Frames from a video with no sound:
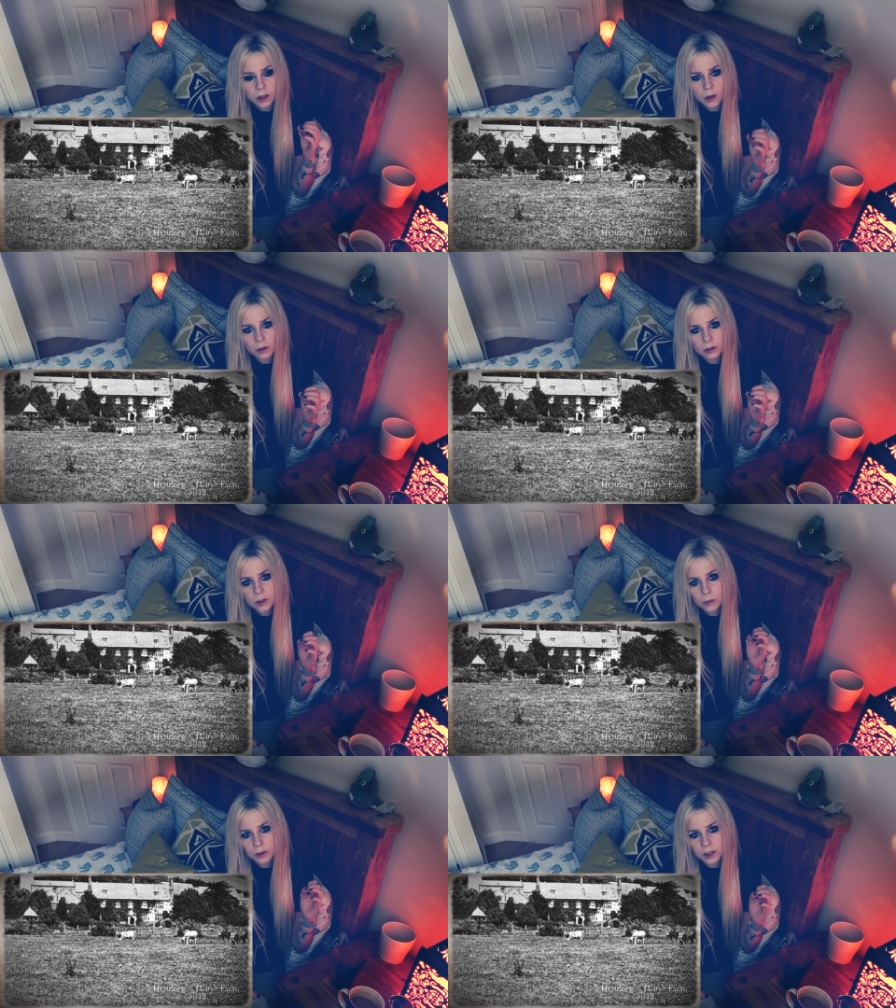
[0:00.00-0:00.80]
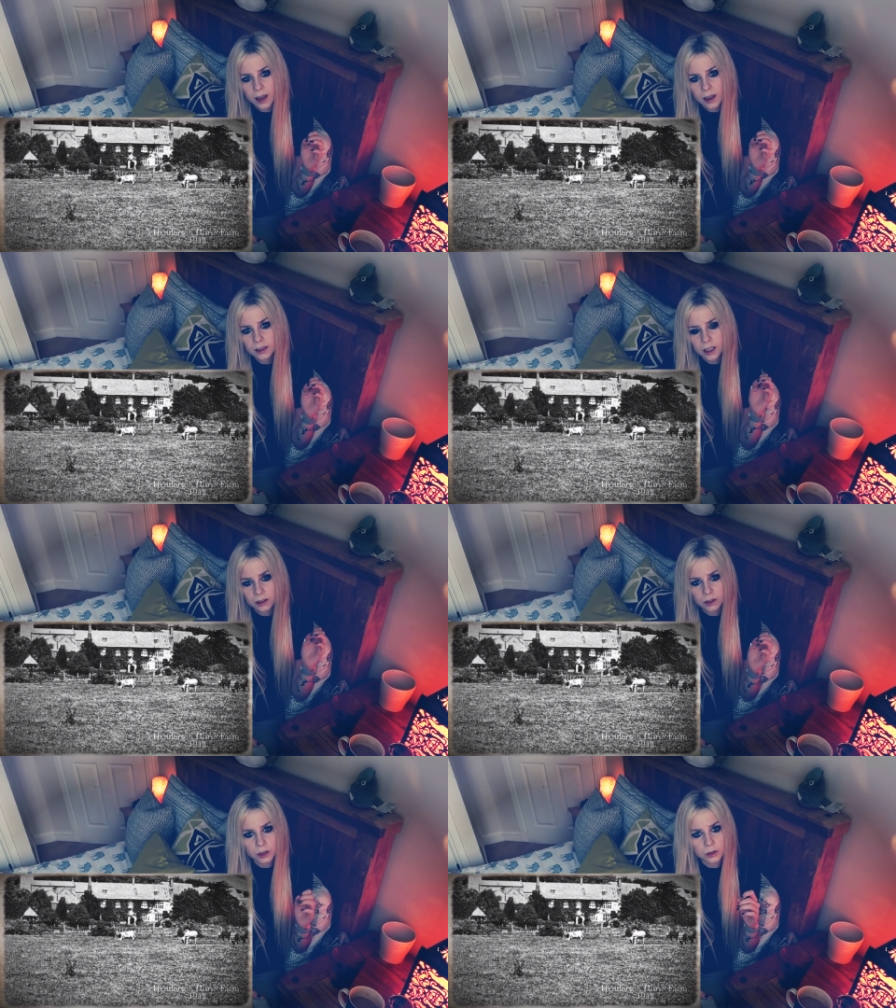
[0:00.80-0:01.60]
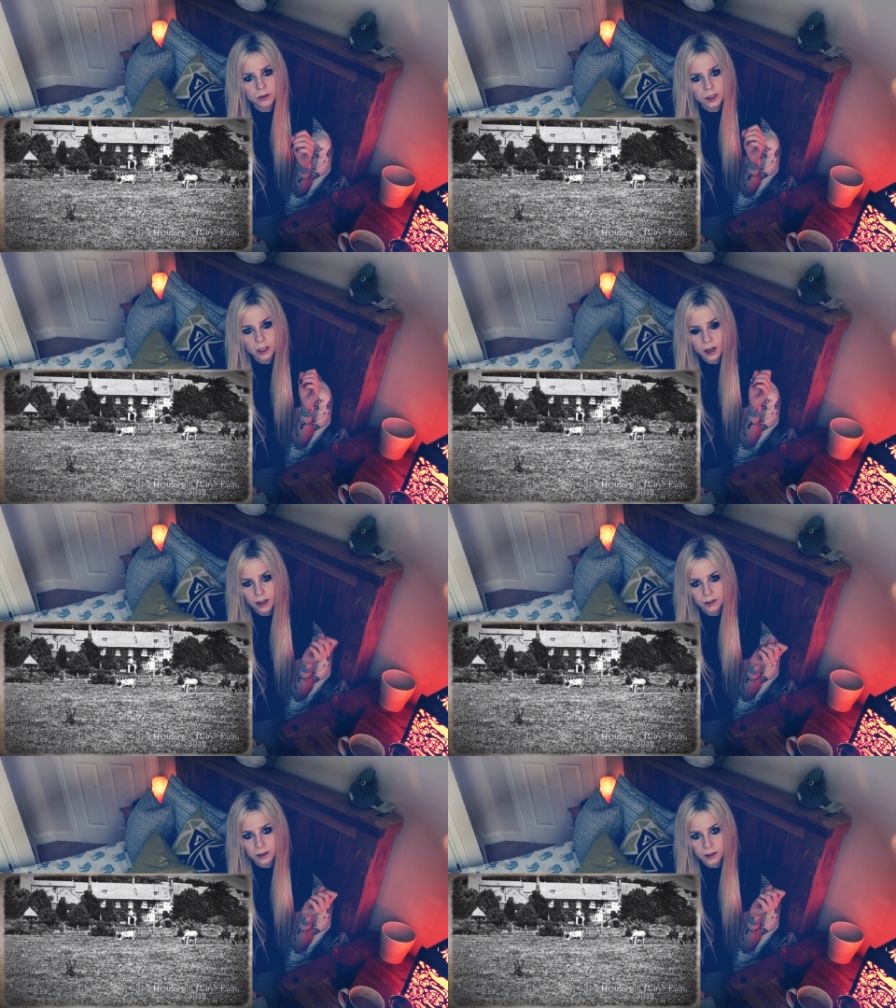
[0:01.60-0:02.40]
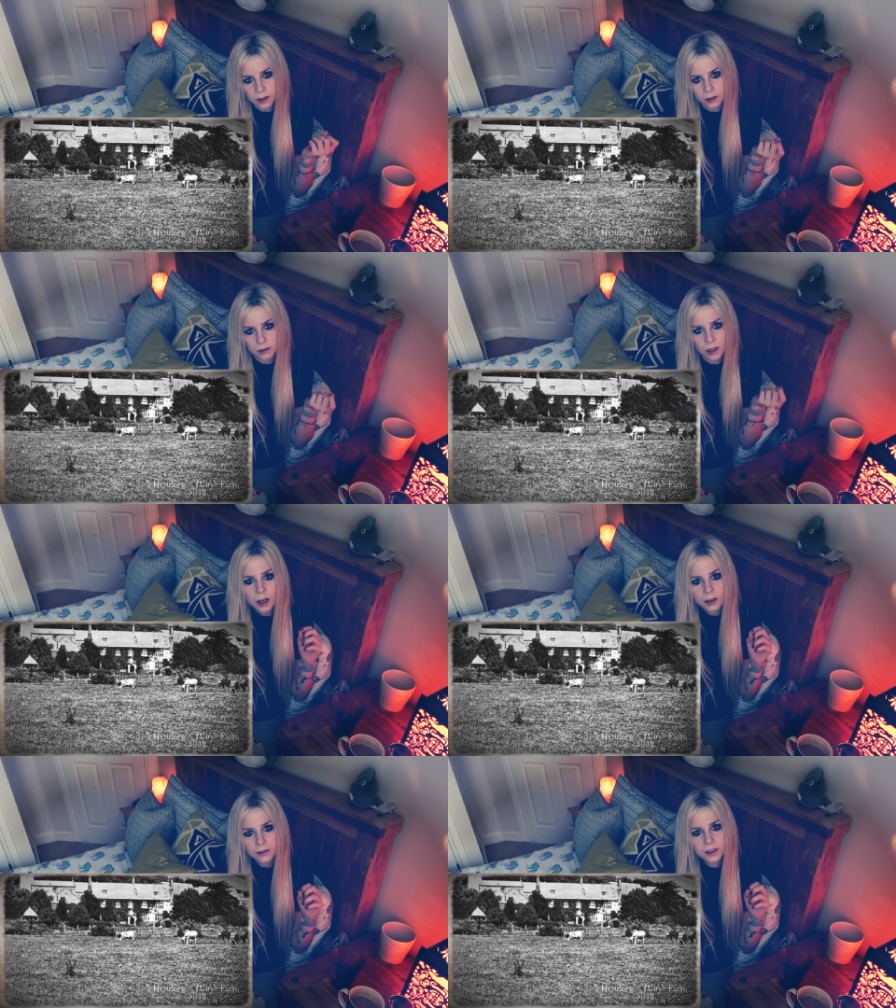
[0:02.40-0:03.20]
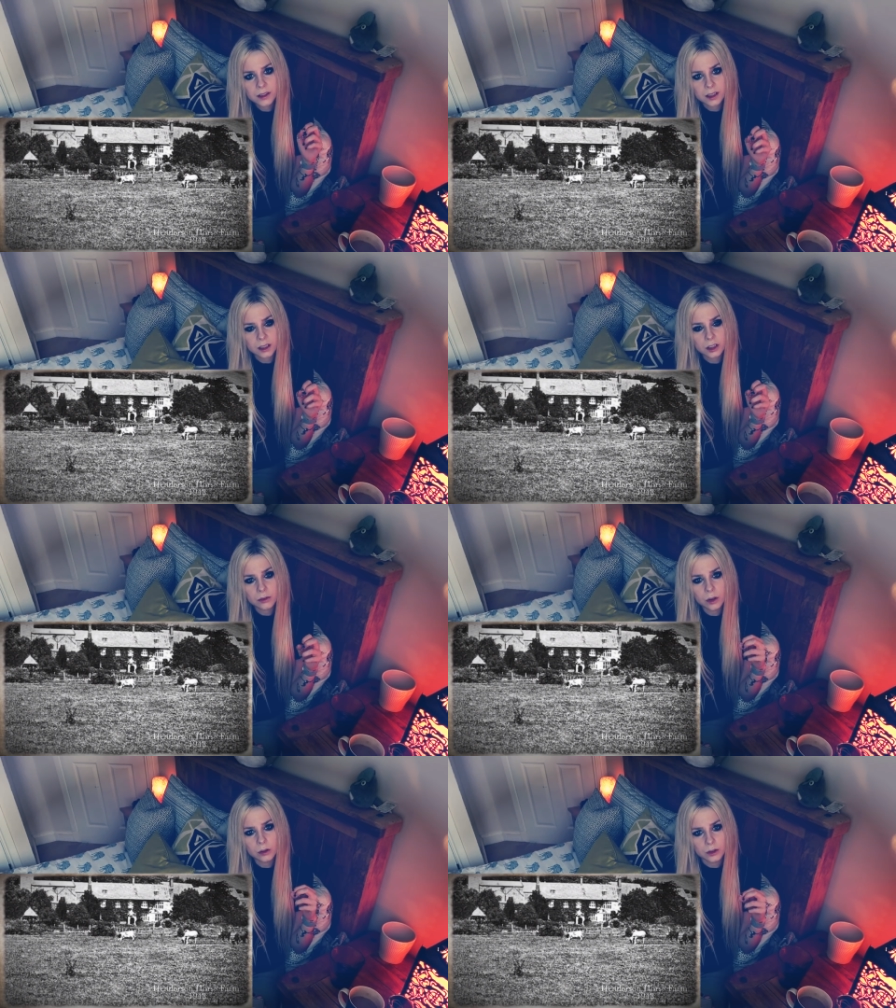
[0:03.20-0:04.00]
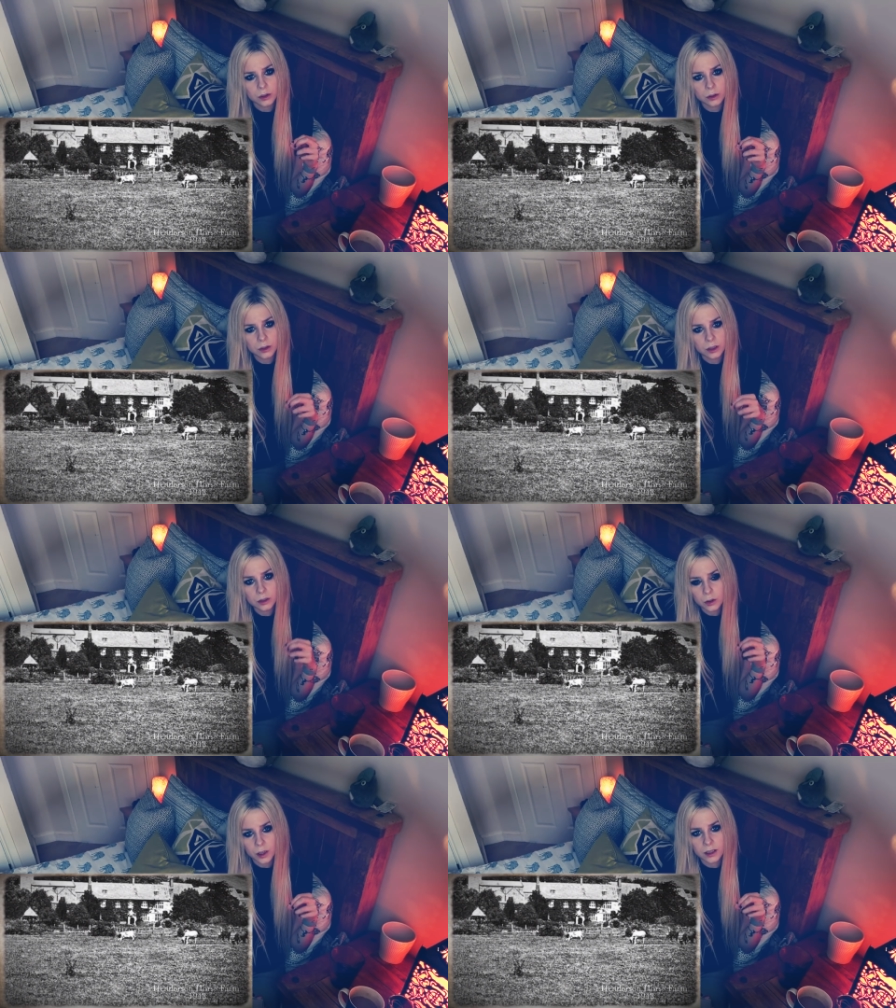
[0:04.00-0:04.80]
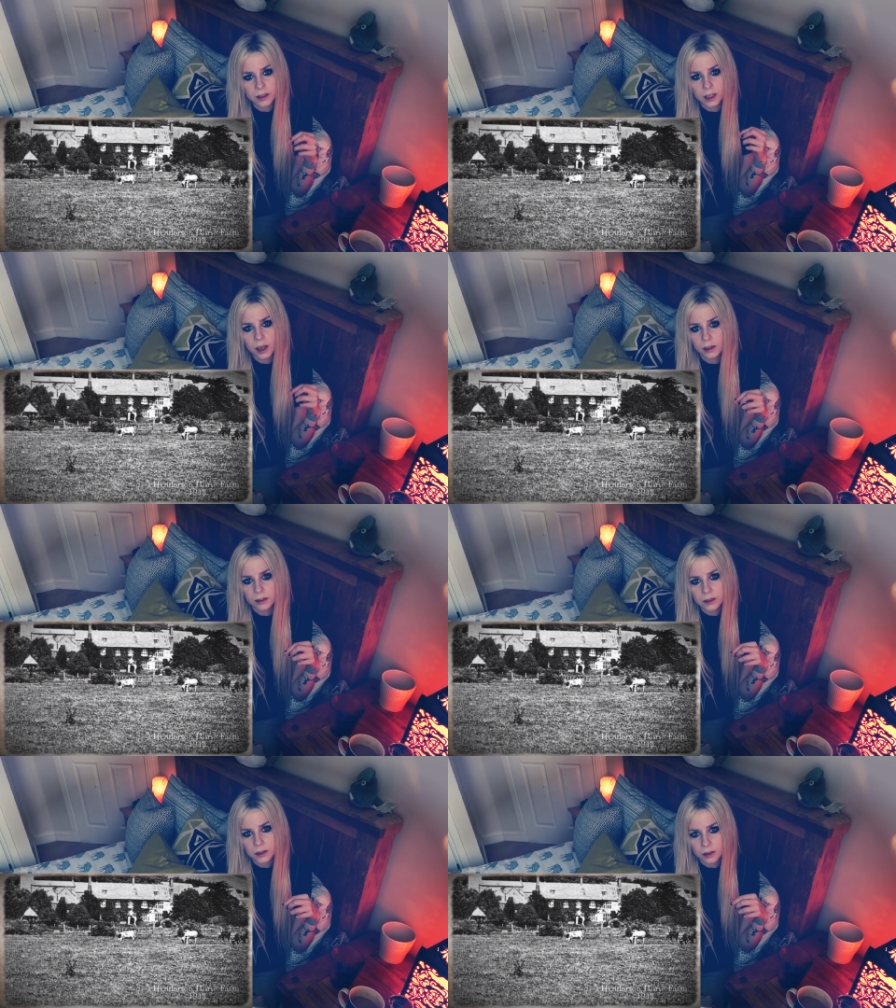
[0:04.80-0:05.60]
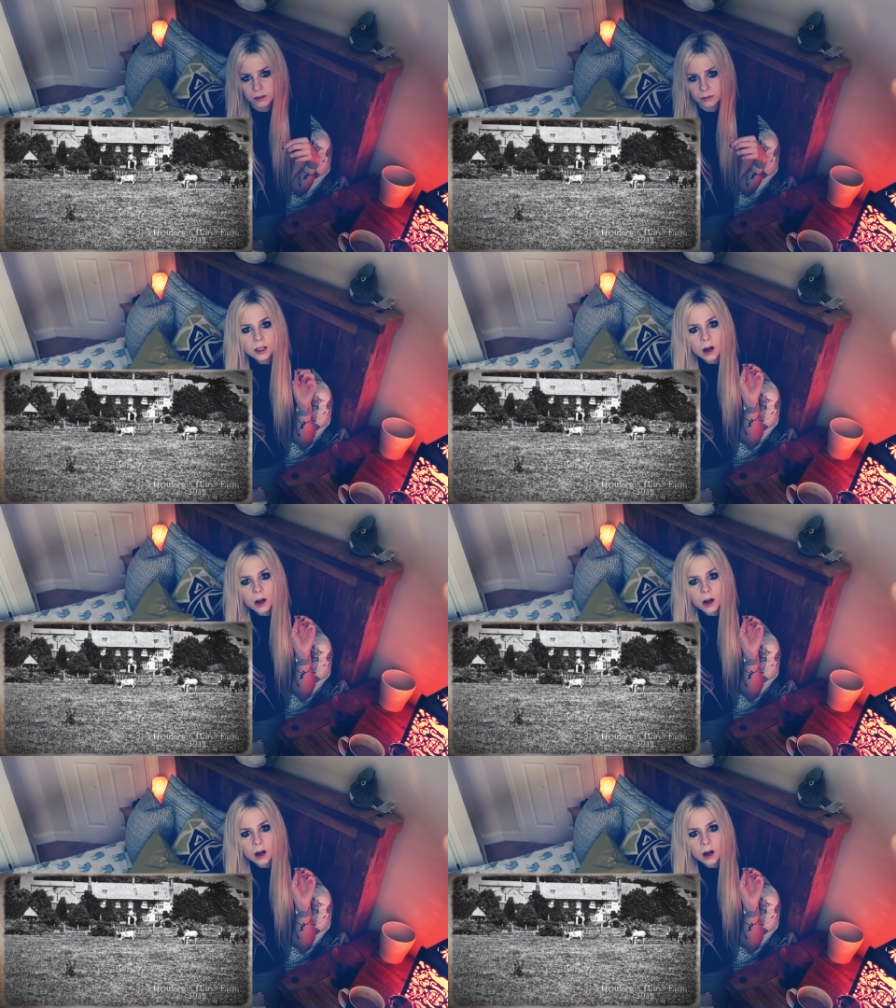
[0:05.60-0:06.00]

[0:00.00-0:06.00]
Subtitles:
The owners were Ted and Judy Henderson and their 6-year-old daughter Tracy Henderson.